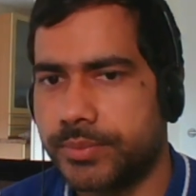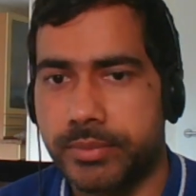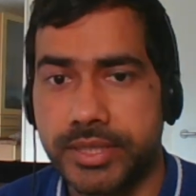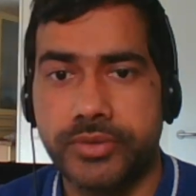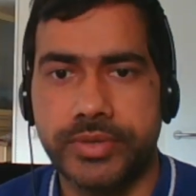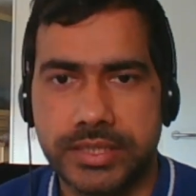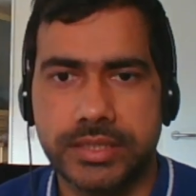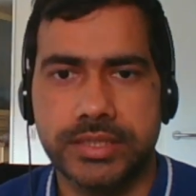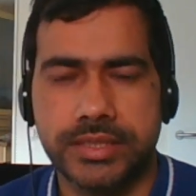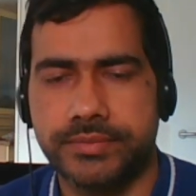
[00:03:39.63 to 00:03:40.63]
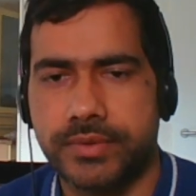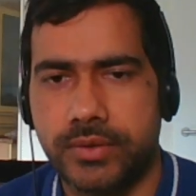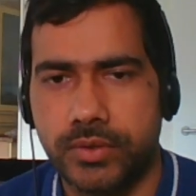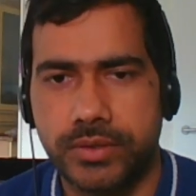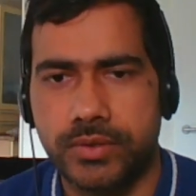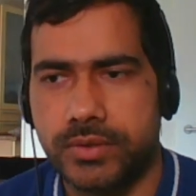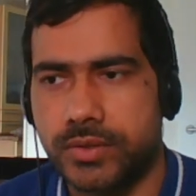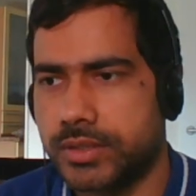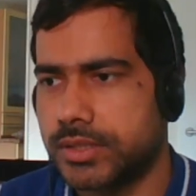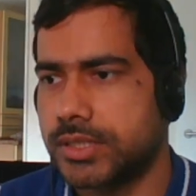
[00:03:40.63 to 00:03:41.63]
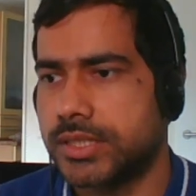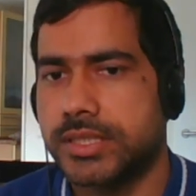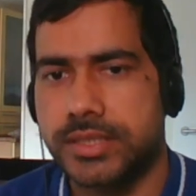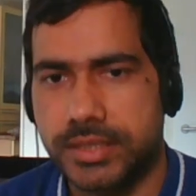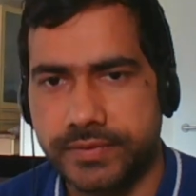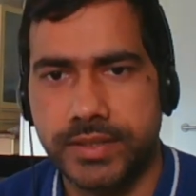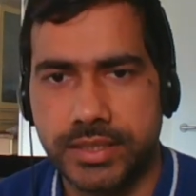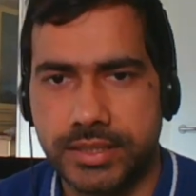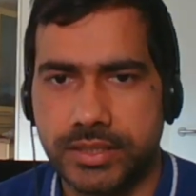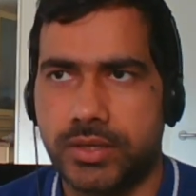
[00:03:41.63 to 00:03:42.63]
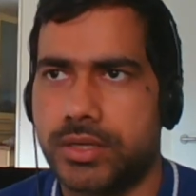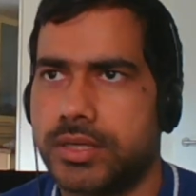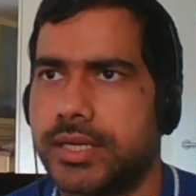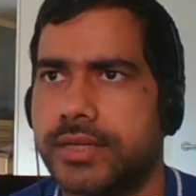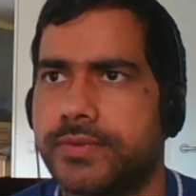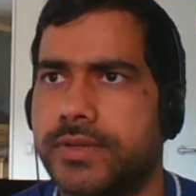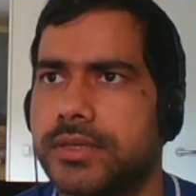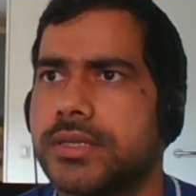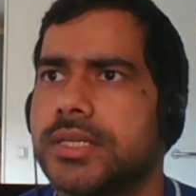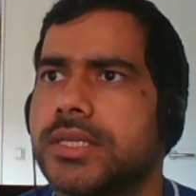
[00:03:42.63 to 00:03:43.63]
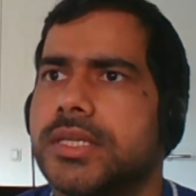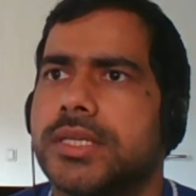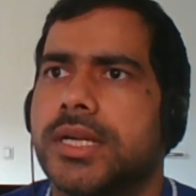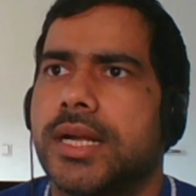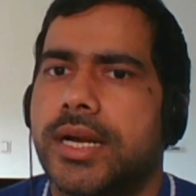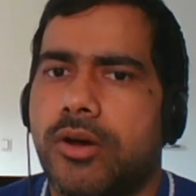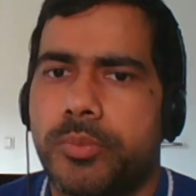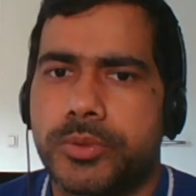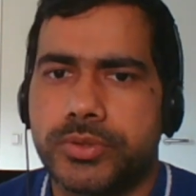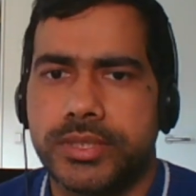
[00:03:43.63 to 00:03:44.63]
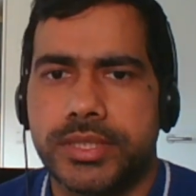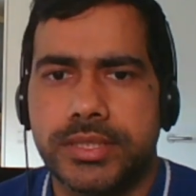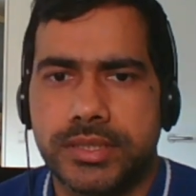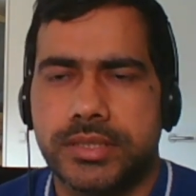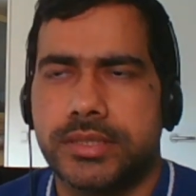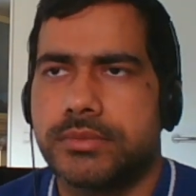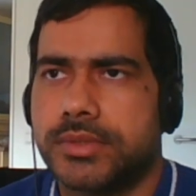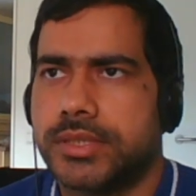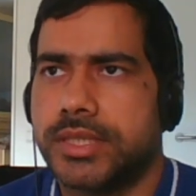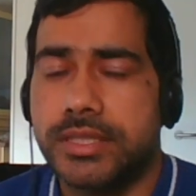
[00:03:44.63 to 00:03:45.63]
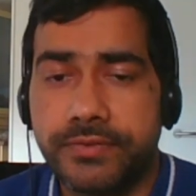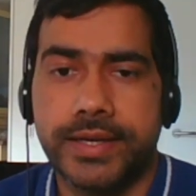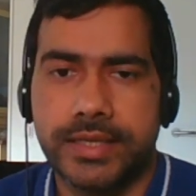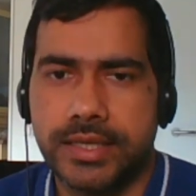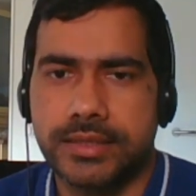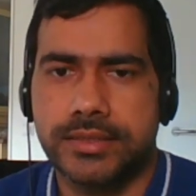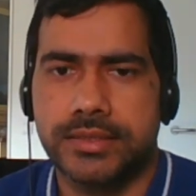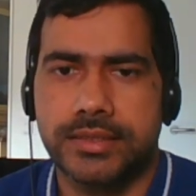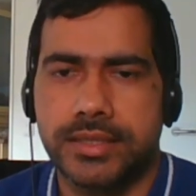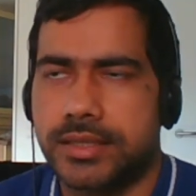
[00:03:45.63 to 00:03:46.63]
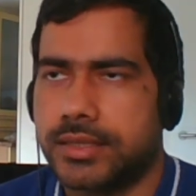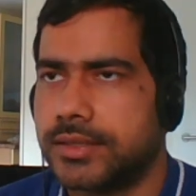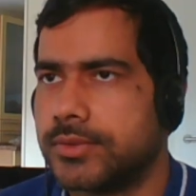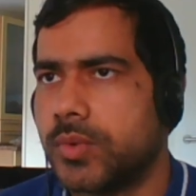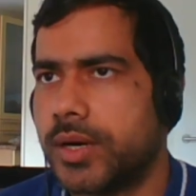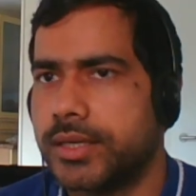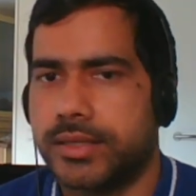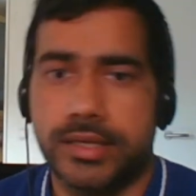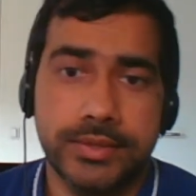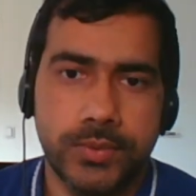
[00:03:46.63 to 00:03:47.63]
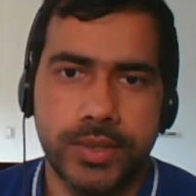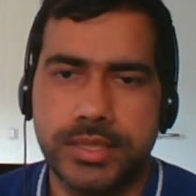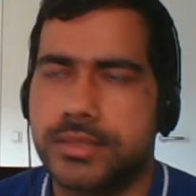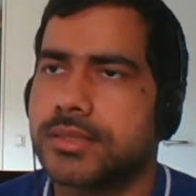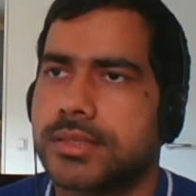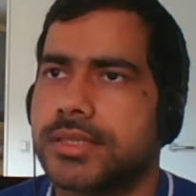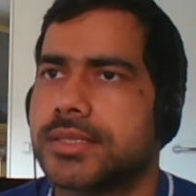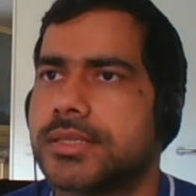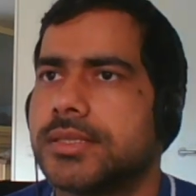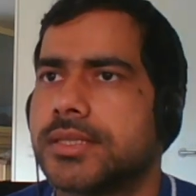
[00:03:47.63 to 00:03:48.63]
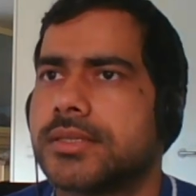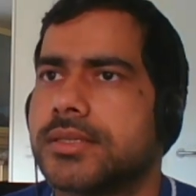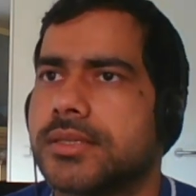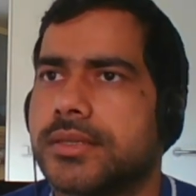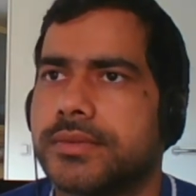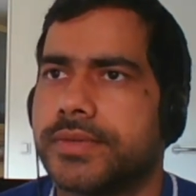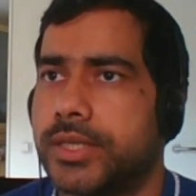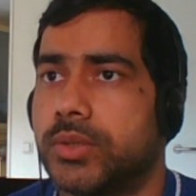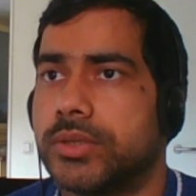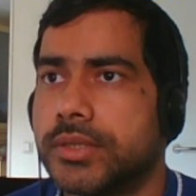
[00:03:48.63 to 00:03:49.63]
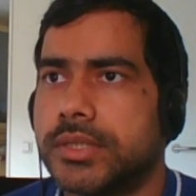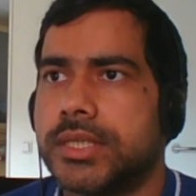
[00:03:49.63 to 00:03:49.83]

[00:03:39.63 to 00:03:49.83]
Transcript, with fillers: permanent residency or citizenship there is not that difficult. And opportunities are in finance, in quant or otherwise, is just very good.